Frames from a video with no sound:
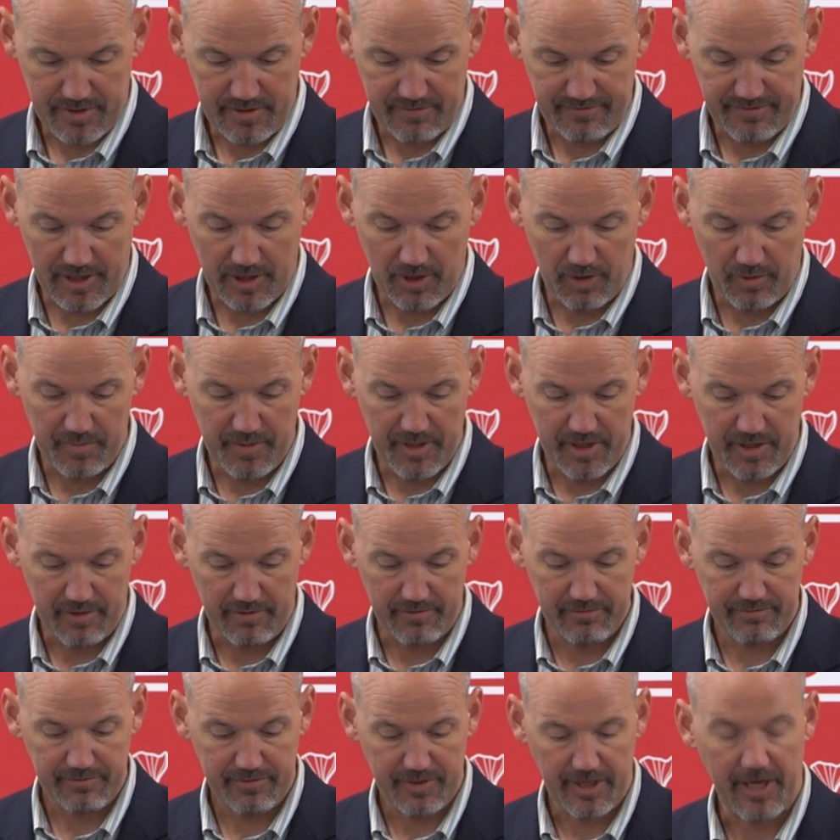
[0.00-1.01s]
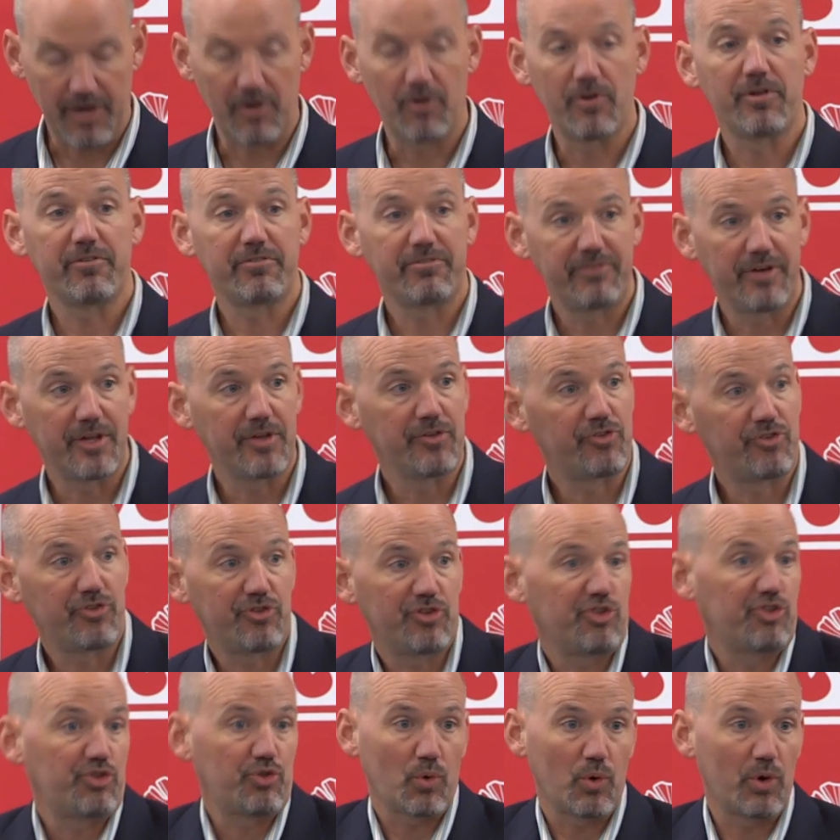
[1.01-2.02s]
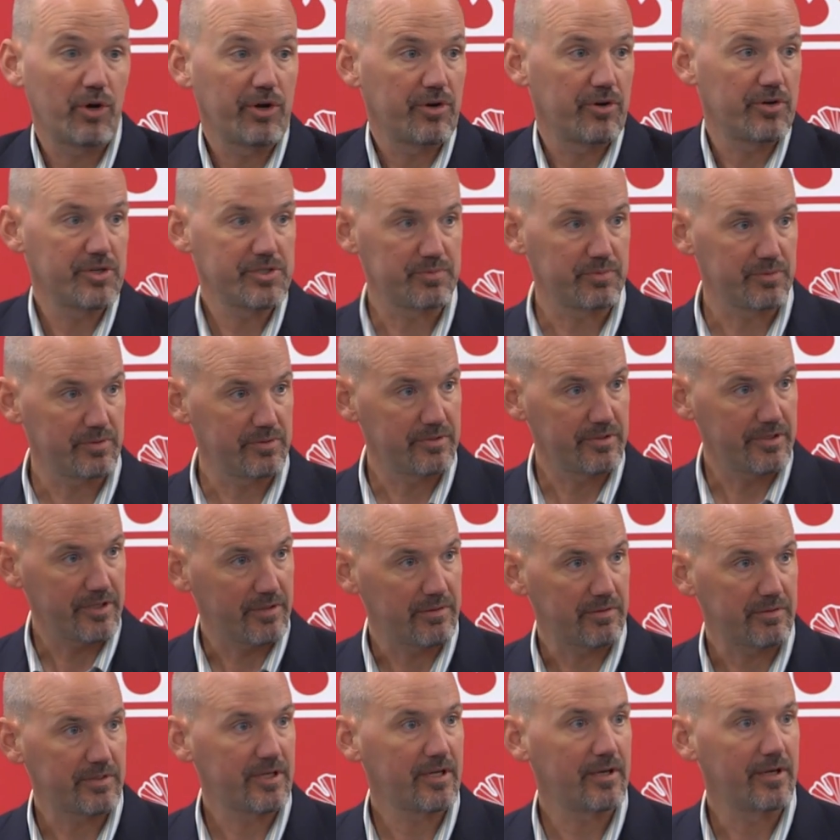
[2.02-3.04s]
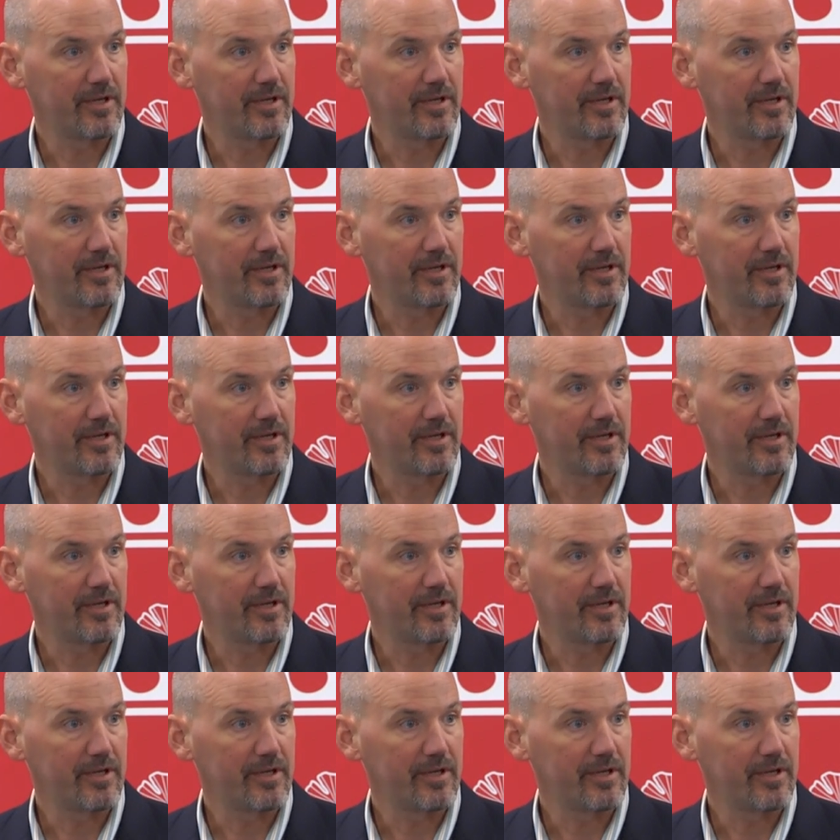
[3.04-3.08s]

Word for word: development of air defense destroyers, would, you know,